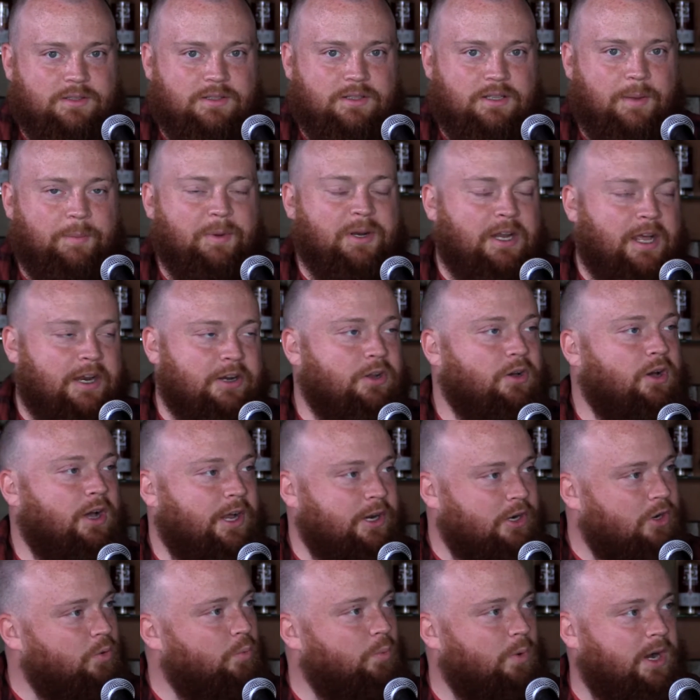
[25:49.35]
I mean, I
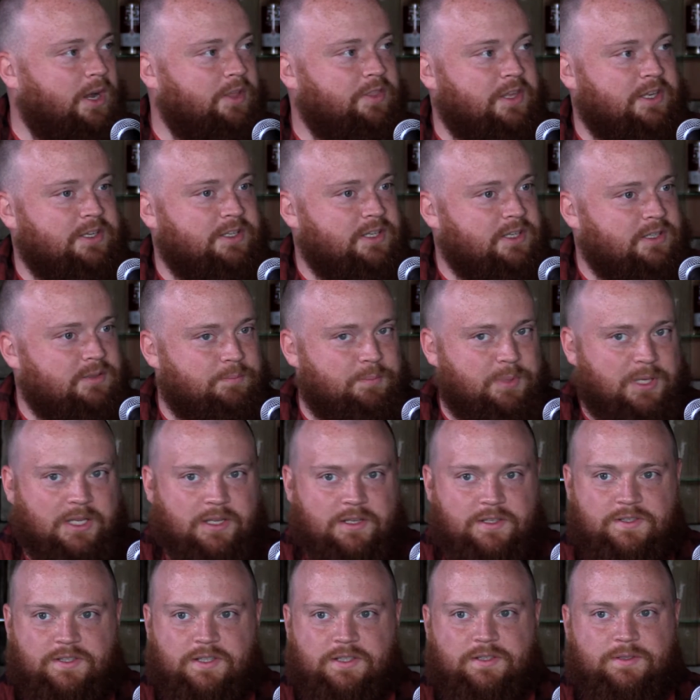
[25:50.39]
know why they didn't,
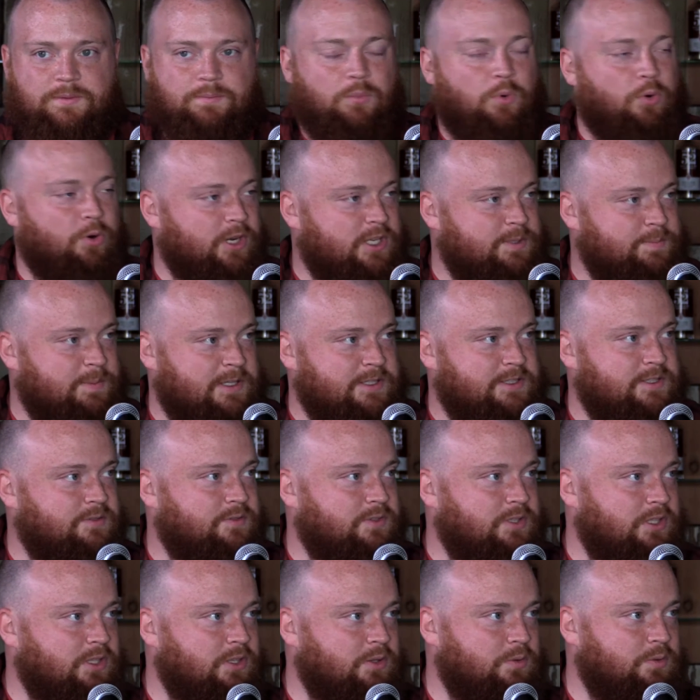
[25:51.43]
because it's more expensive
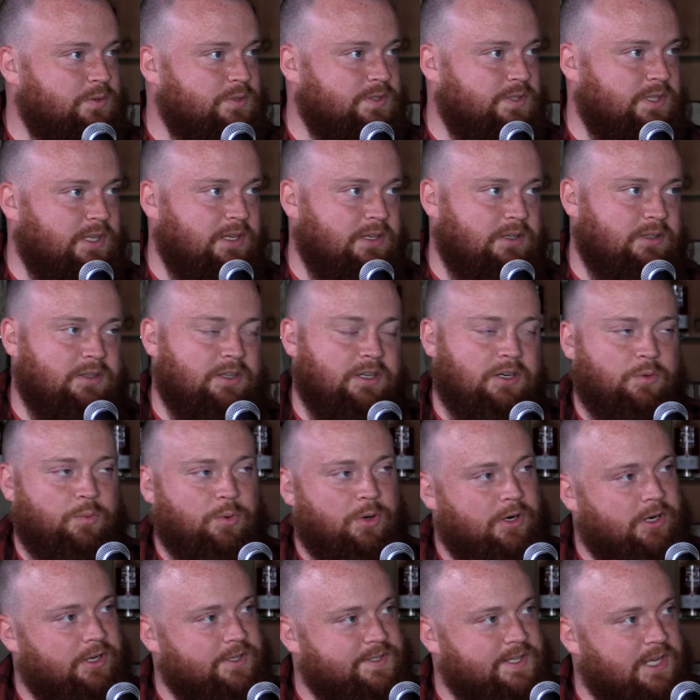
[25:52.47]
to use than
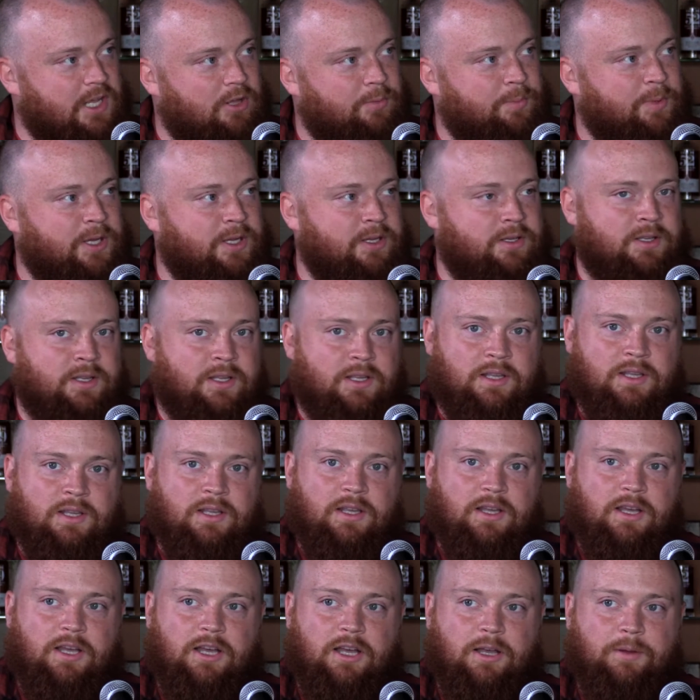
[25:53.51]
Quercus alba,
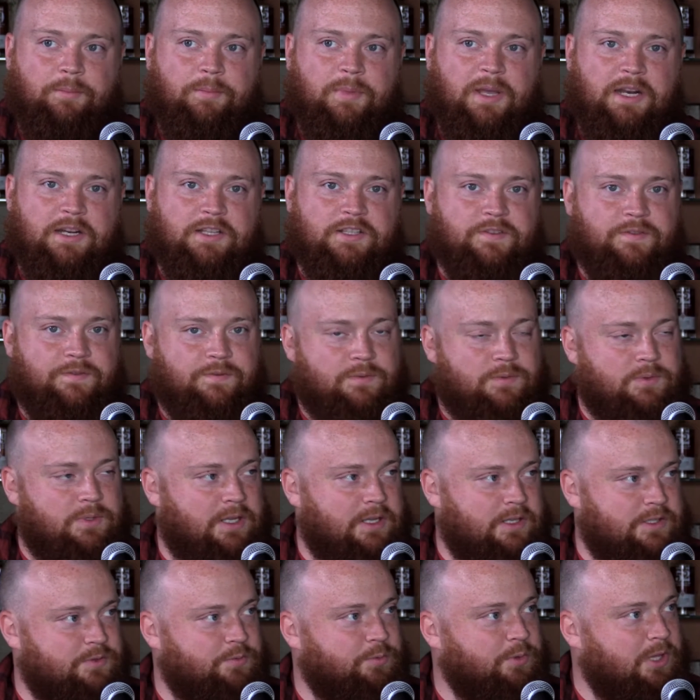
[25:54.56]
and
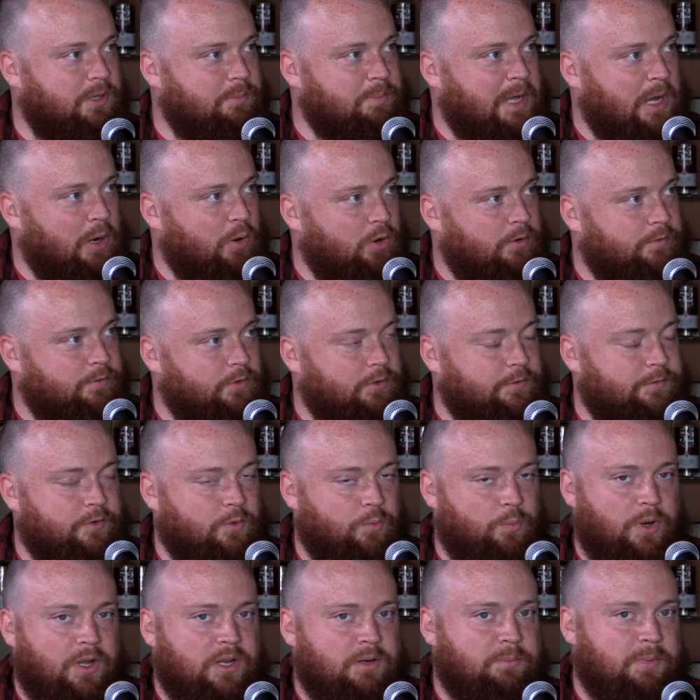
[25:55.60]
it's really powerful for
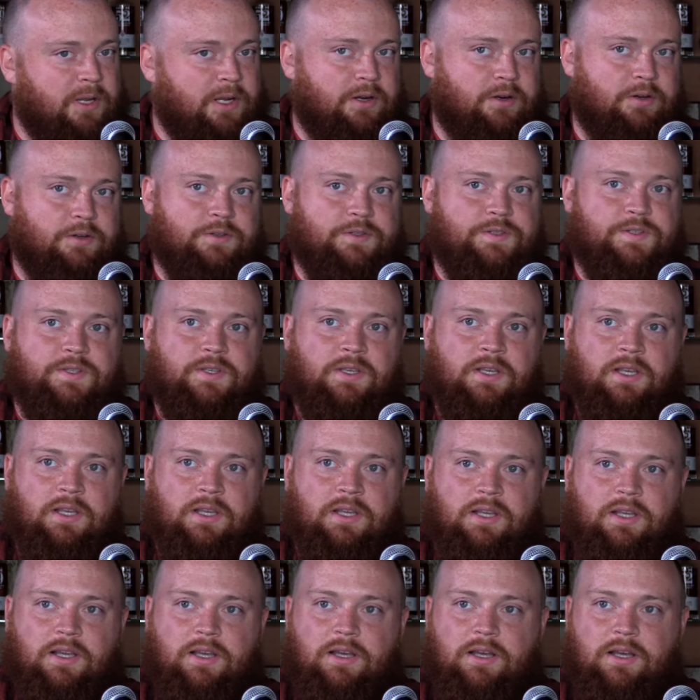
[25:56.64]
winemakers,
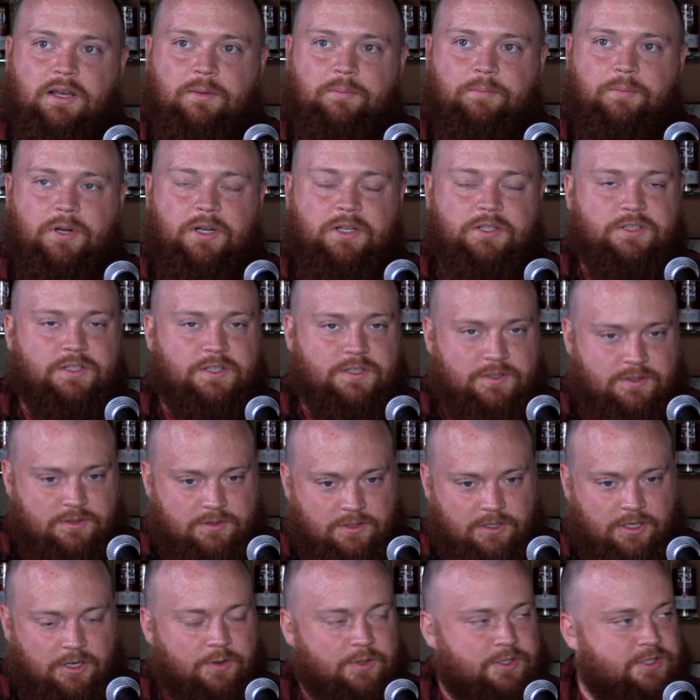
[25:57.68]
but it just,
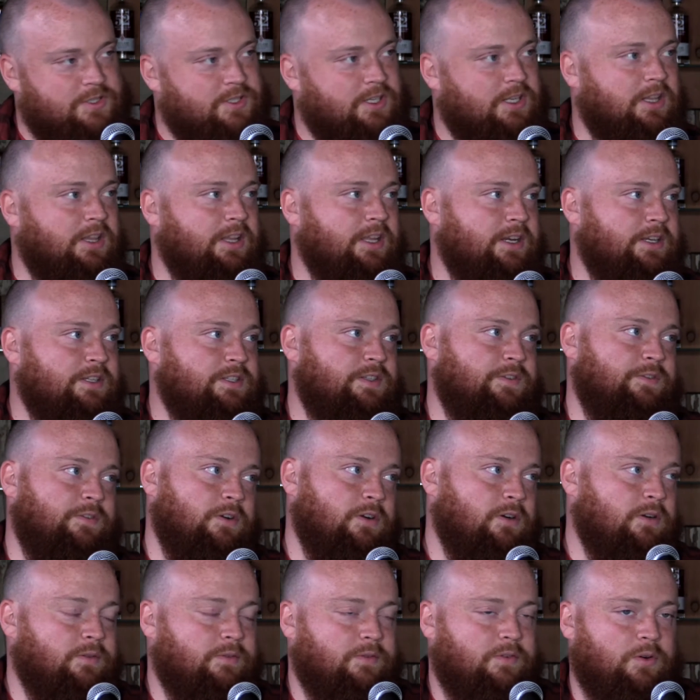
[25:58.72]
you know, it just clicks
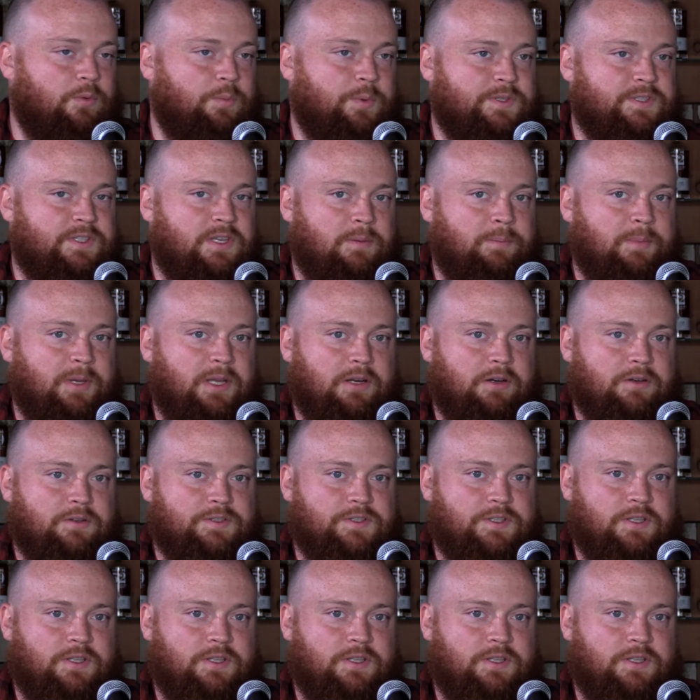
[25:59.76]
for whiskey makers.